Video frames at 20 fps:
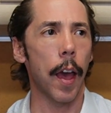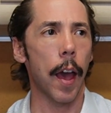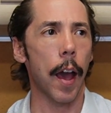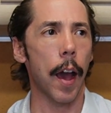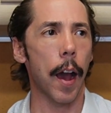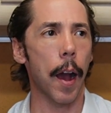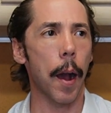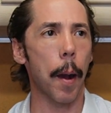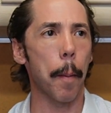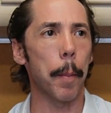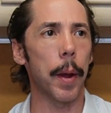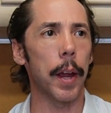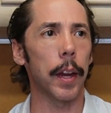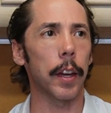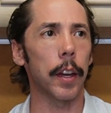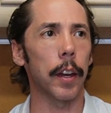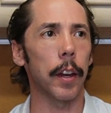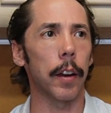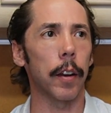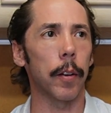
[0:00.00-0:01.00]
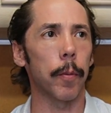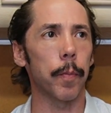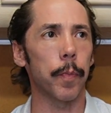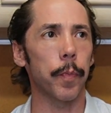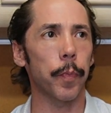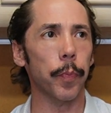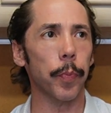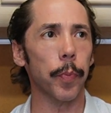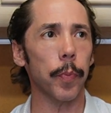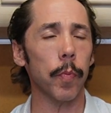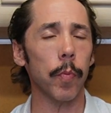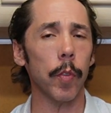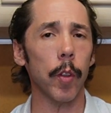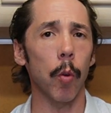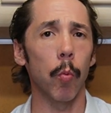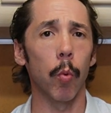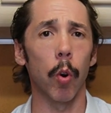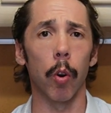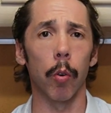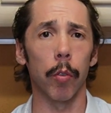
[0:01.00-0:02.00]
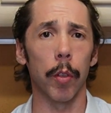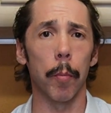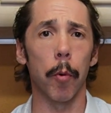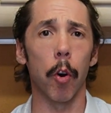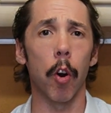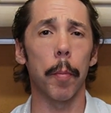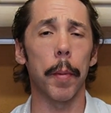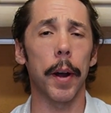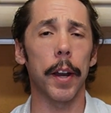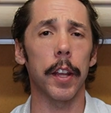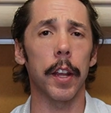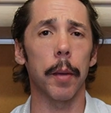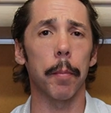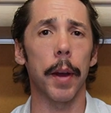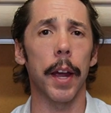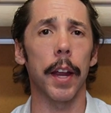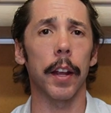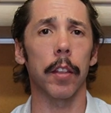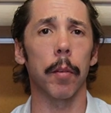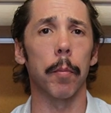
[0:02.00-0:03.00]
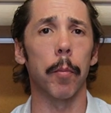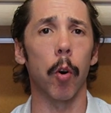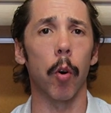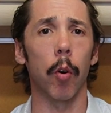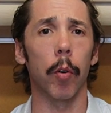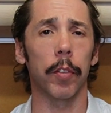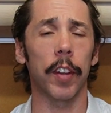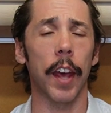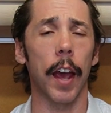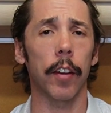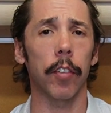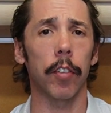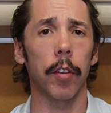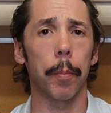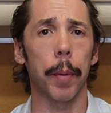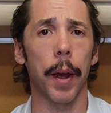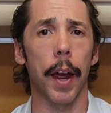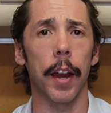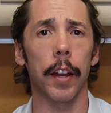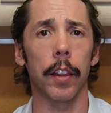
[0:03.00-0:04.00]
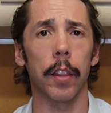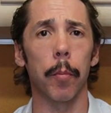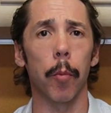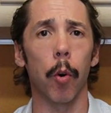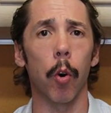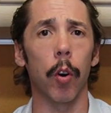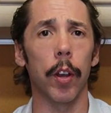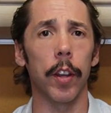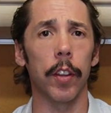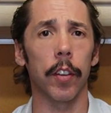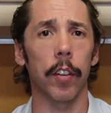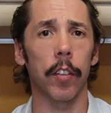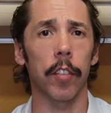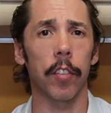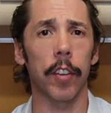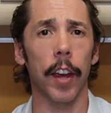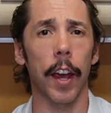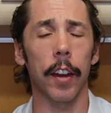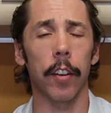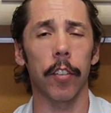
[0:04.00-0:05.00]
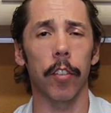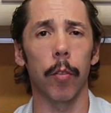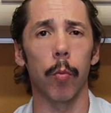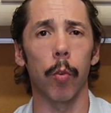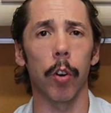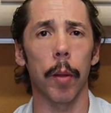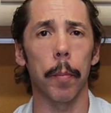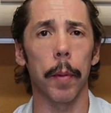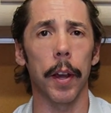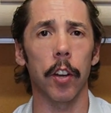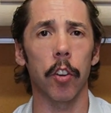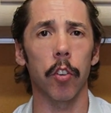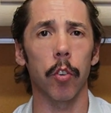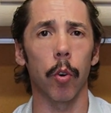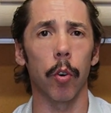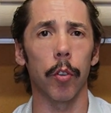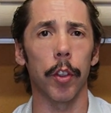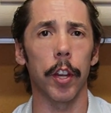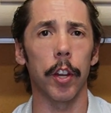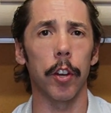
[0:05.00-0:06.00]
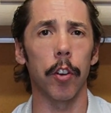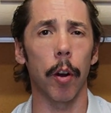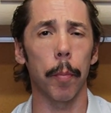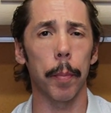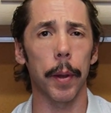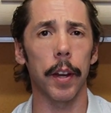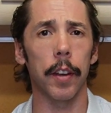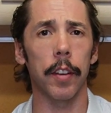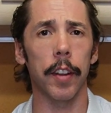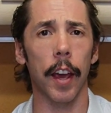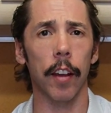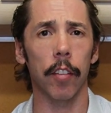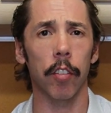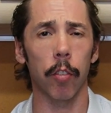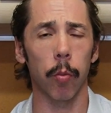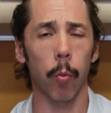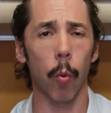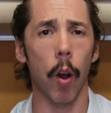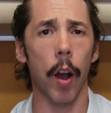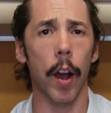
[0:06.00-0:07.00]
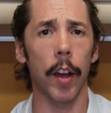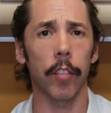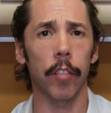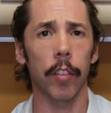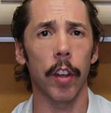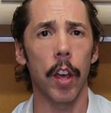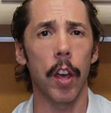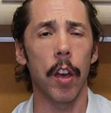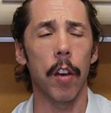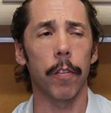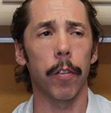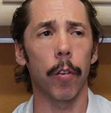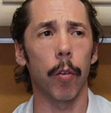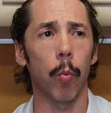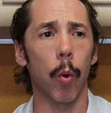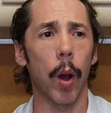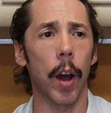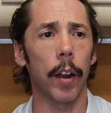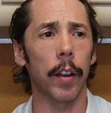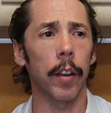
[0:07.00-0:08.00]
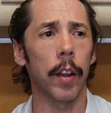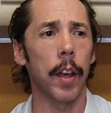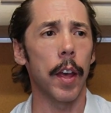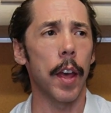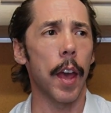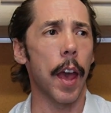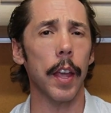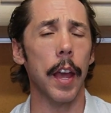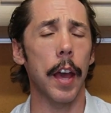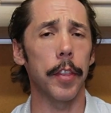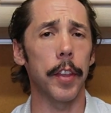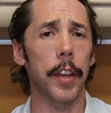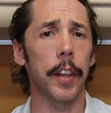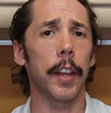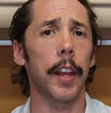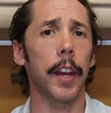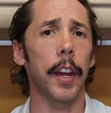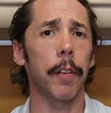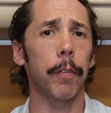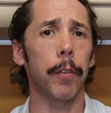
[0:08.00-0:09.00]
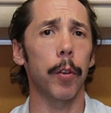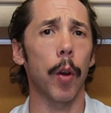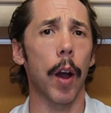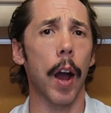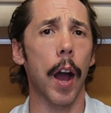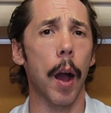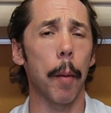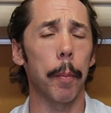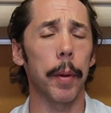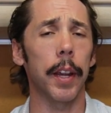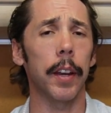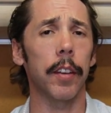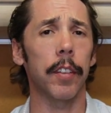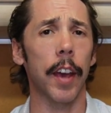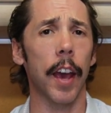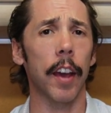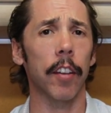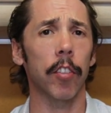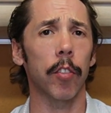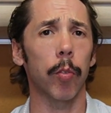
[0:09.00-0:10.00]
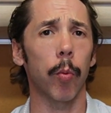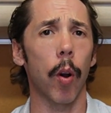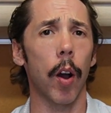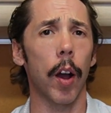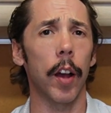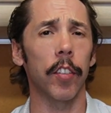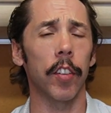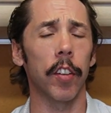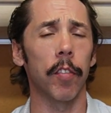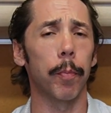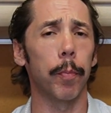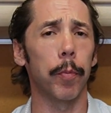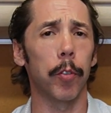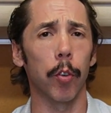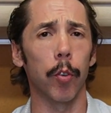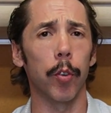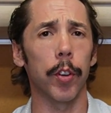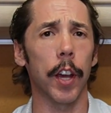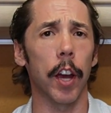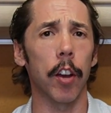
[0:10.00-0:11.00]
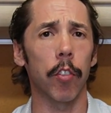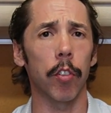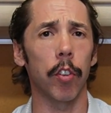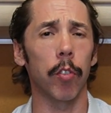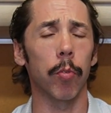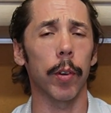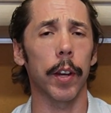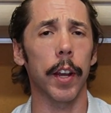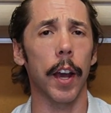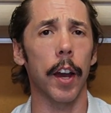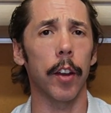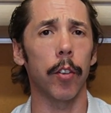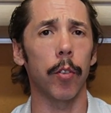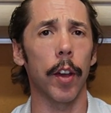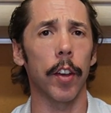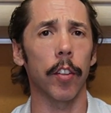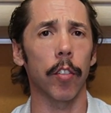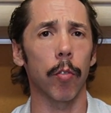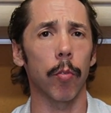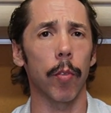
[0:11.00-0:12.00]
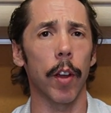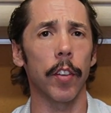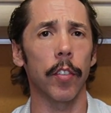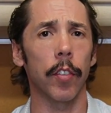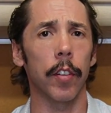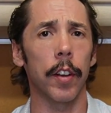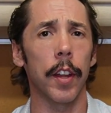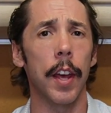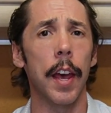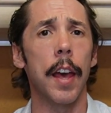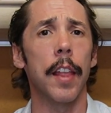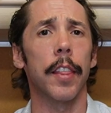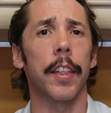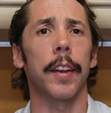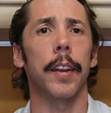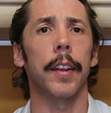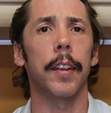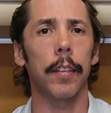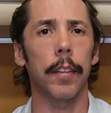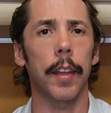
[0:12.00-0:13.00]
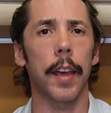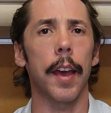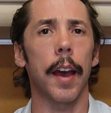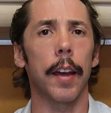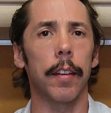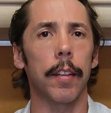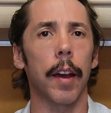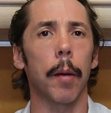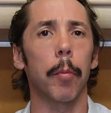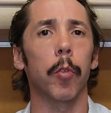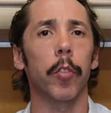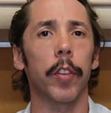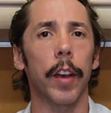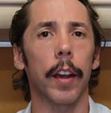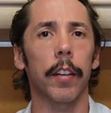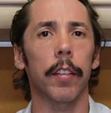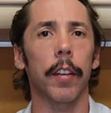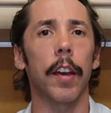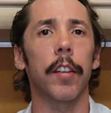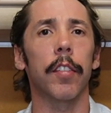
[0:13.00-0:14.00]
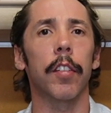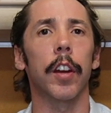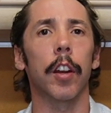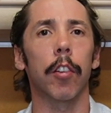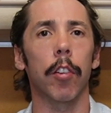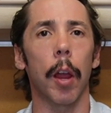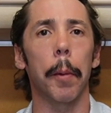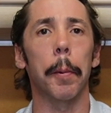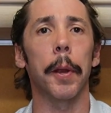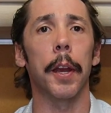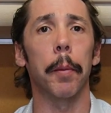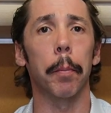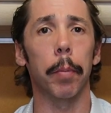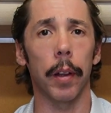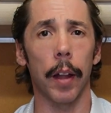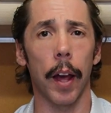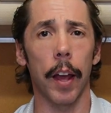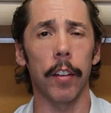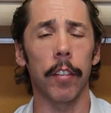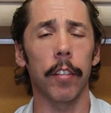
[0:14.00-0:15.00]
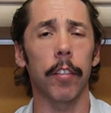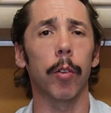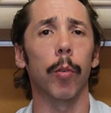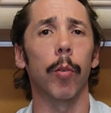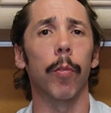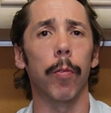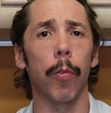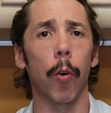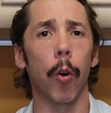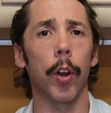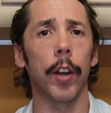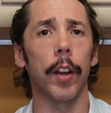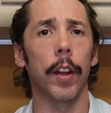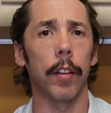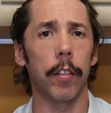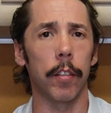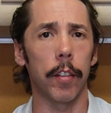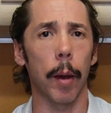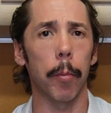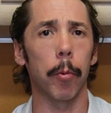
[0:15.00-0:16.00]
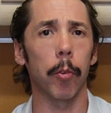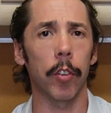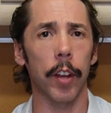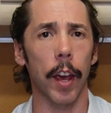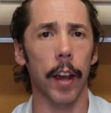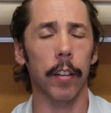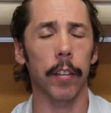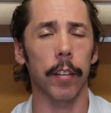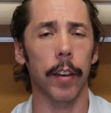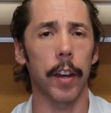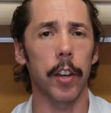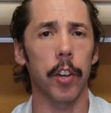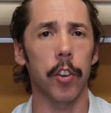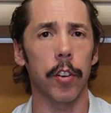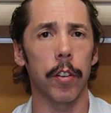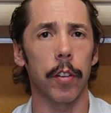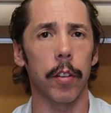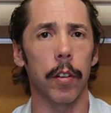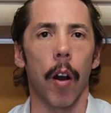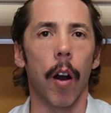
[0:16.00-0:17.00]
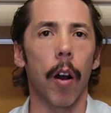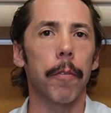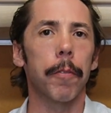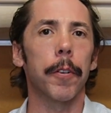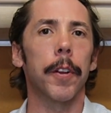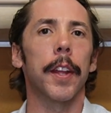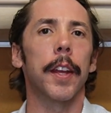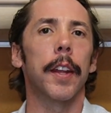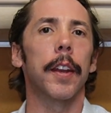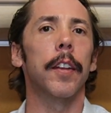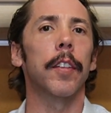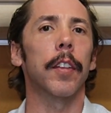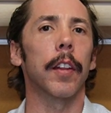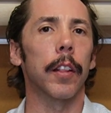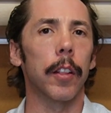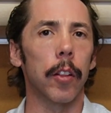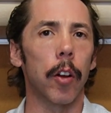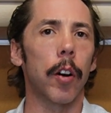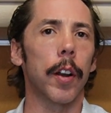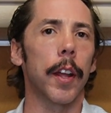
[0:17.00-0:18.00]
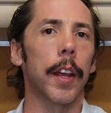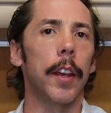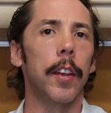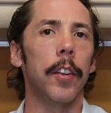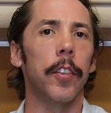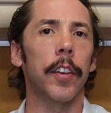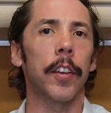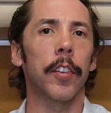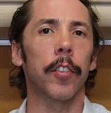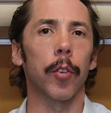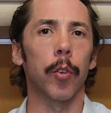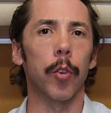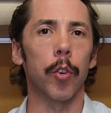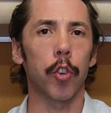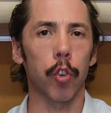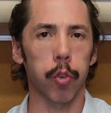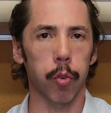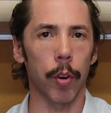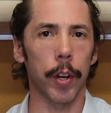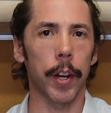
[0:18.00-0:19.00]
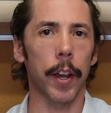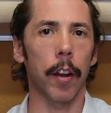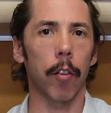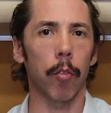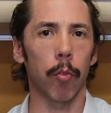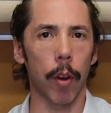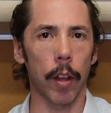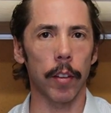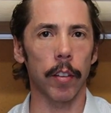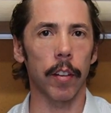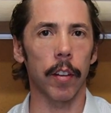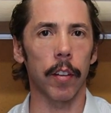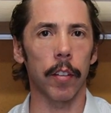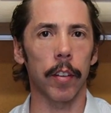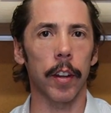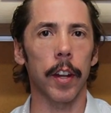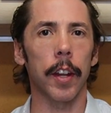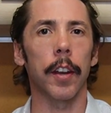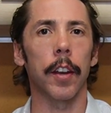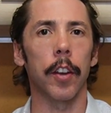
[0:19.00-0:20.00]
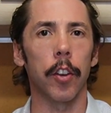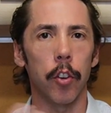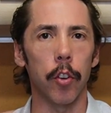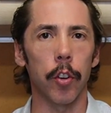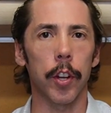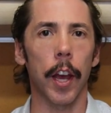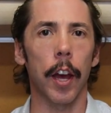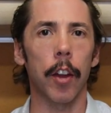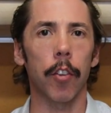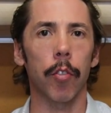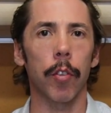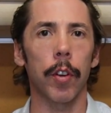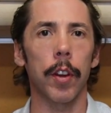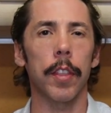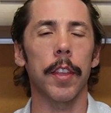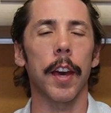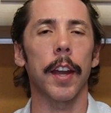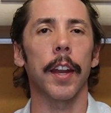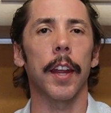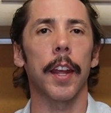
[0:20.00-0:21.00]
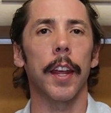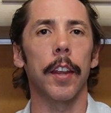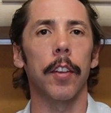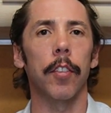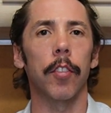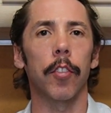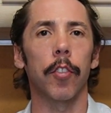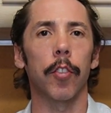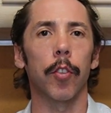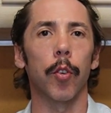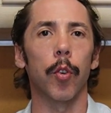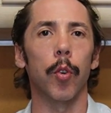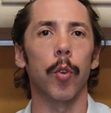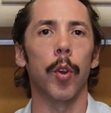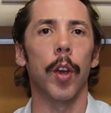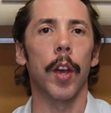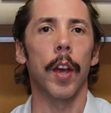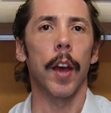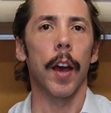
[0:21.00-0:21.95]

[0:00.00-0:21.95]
are making, well, the more money you make, the more tax you're paying, the more is at stake. So you want to make sure that you're not being taxed twice for one. And then if you are being taxed twice, if two countries regard you as a resident, then is there a double taxation agreement in place to avoid double taxation? Often it is a lot easier to trigger residency in a new country than it is to